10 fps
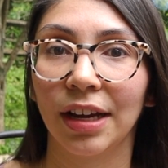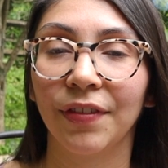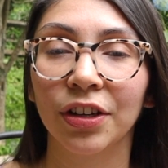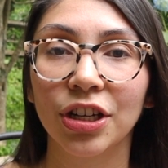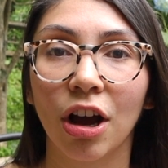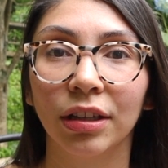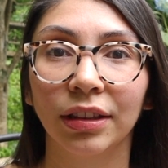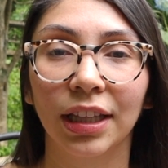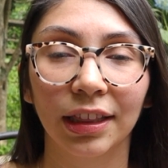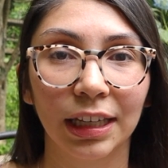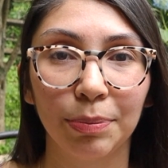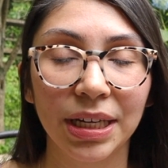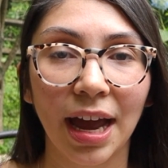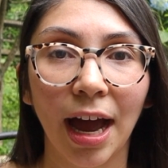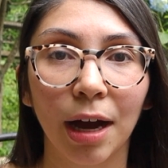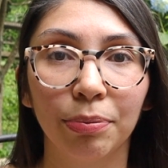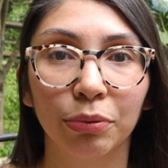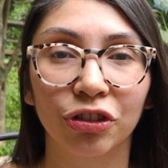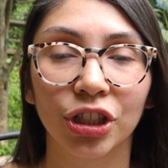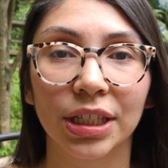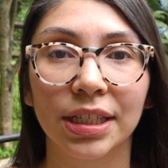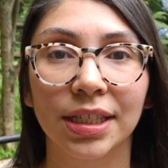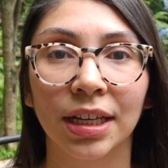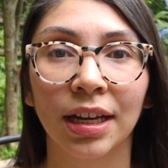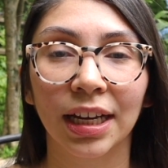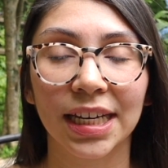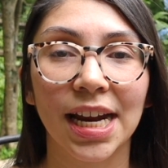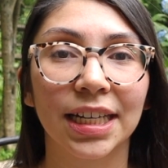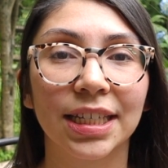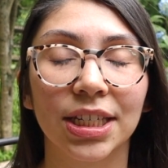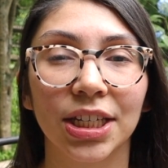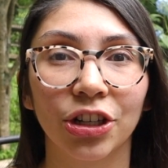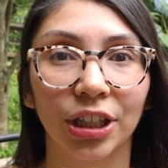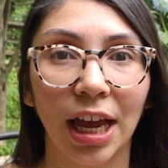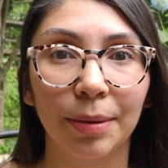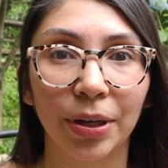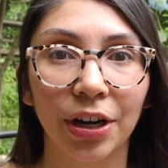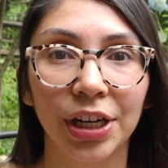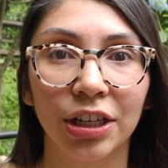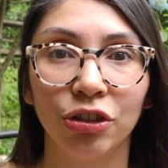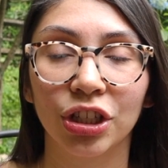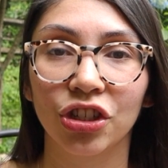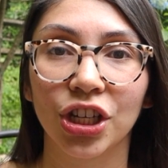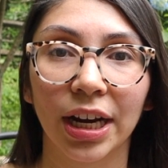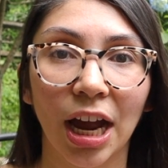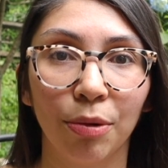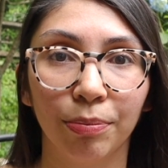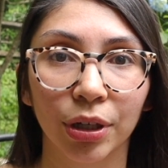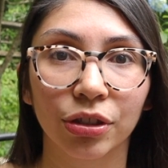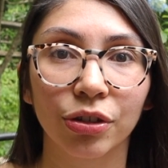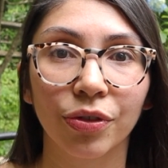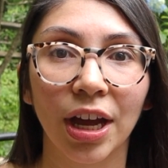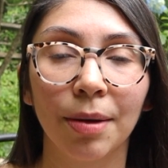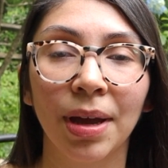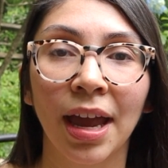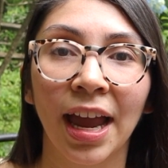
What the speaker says: I found it on the Libby app, which is connected to your library, and you can check out books through them,